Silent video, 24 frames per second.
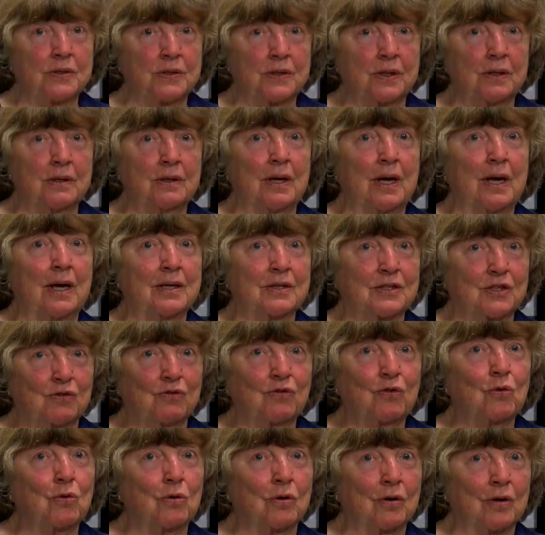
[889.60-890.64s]
and asked
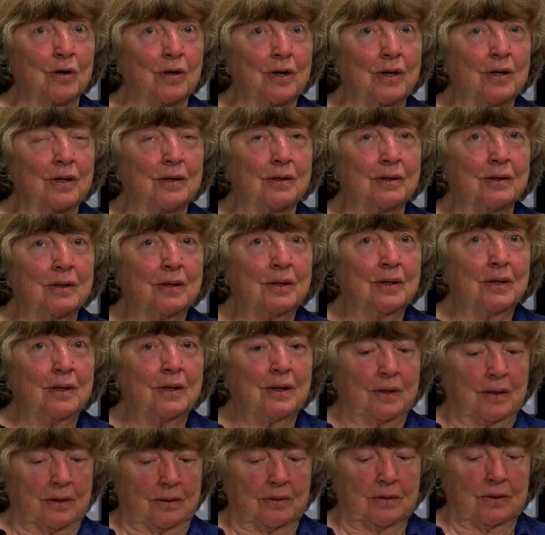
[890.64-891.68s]
for
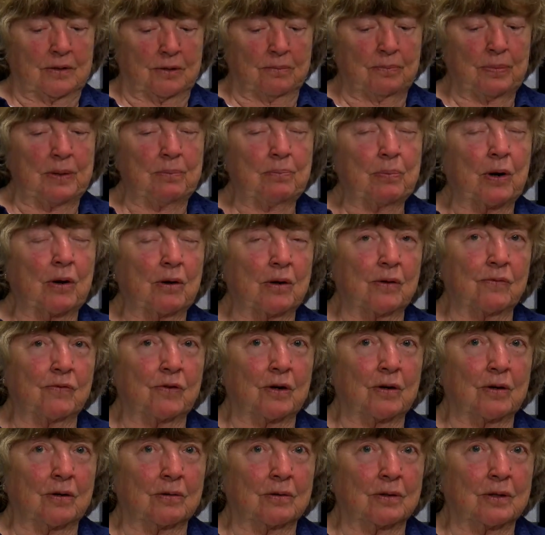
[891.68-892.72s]
to be part of
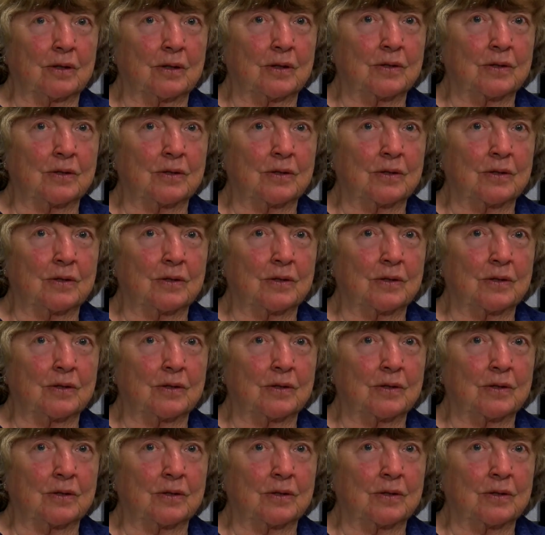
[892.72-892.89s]
our